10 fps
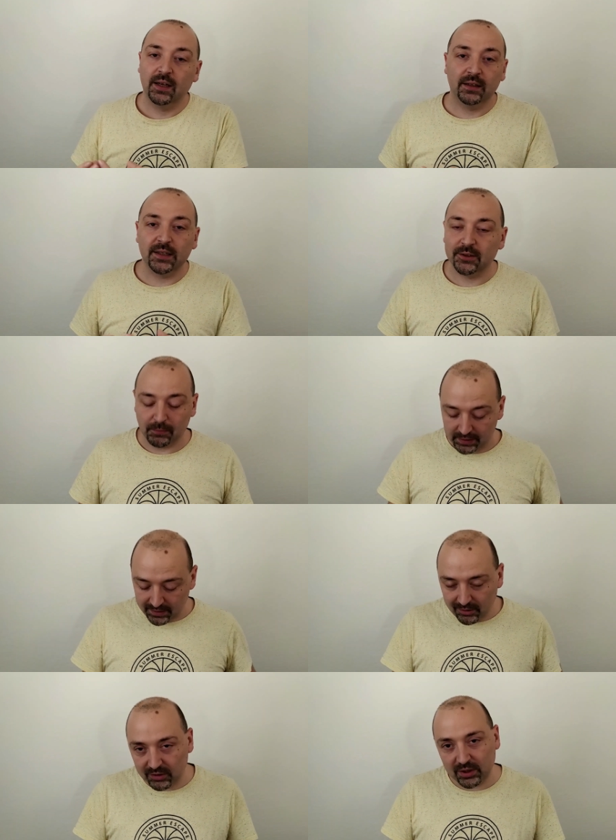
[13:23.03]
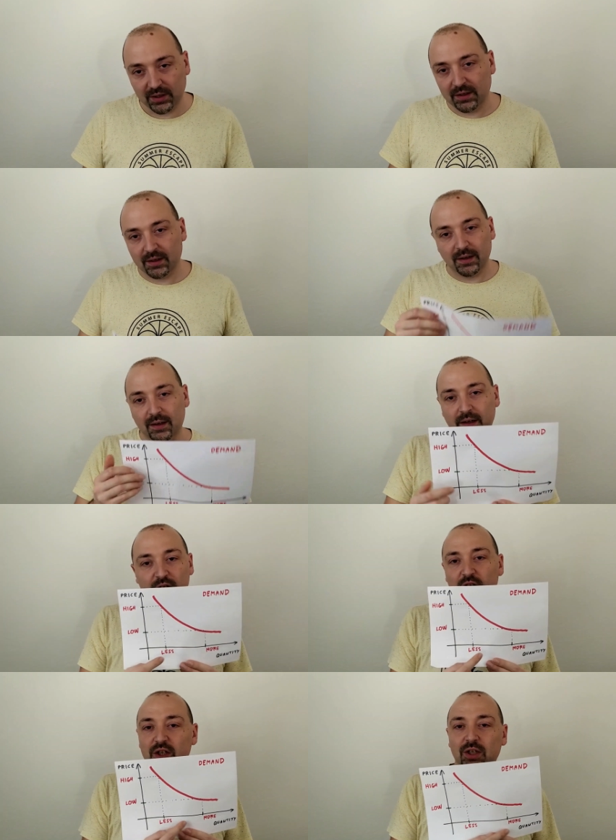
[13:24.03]
this will not
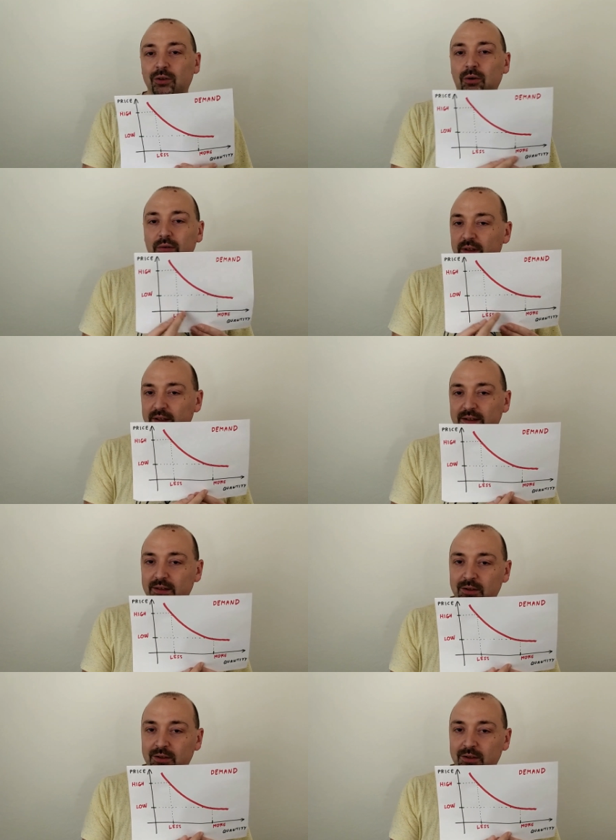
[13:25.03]
change at all this.